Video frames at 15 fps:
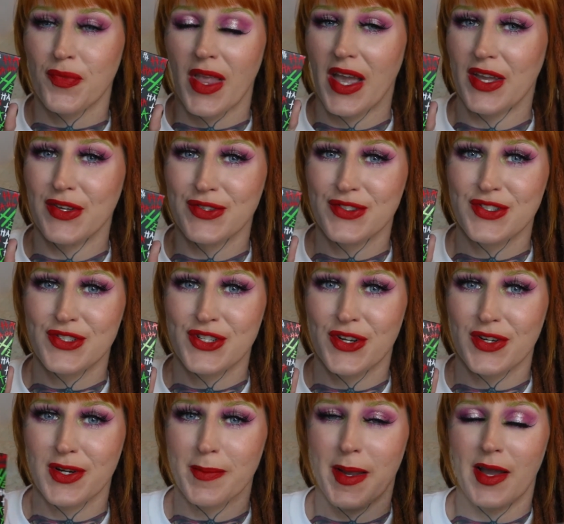I used the
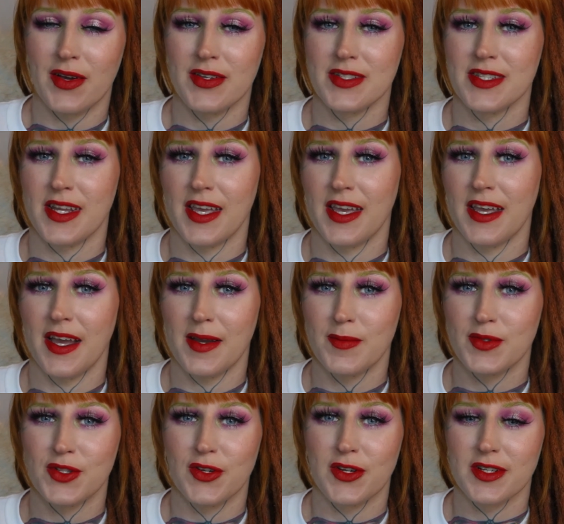Joker palette today. I'm
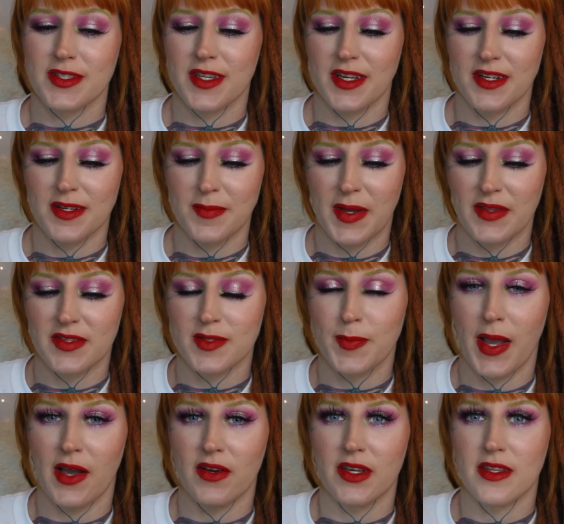so excited about this
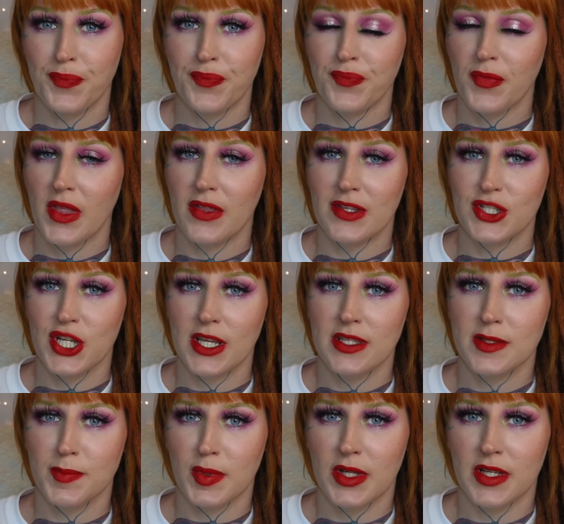palette. The
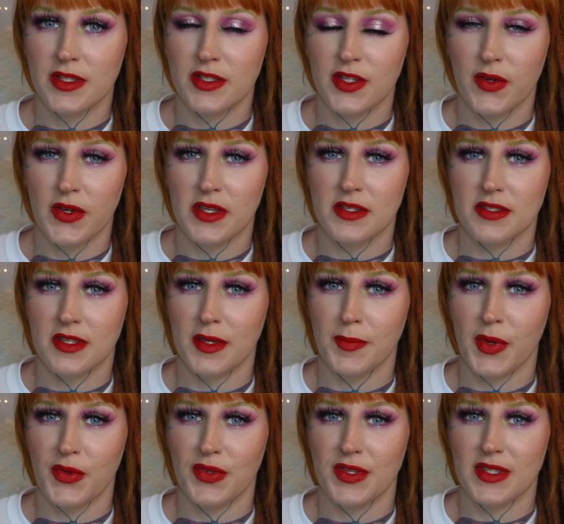shades blend so easily in
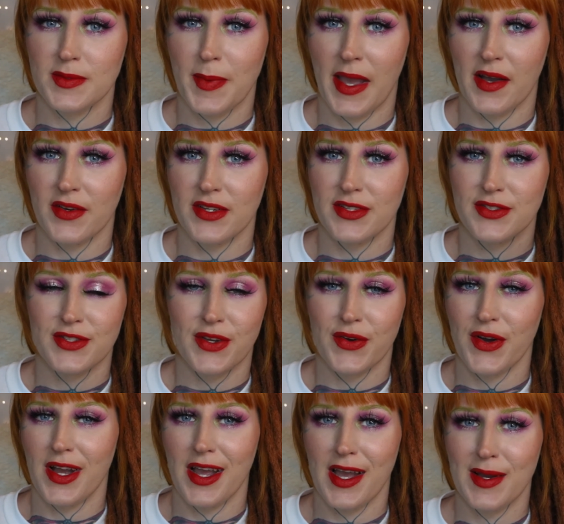both of these palettes,
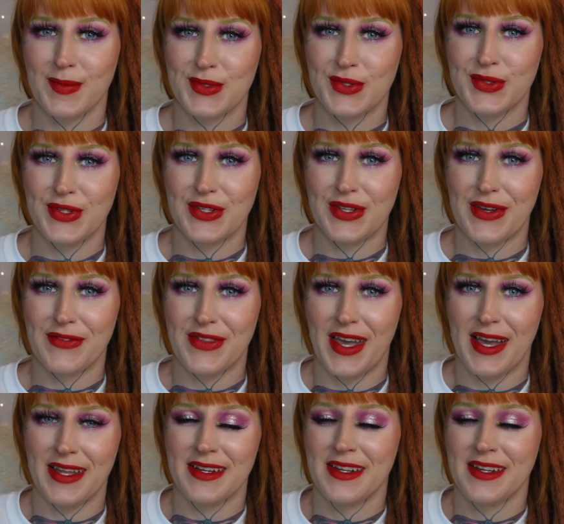so I absolutely love that.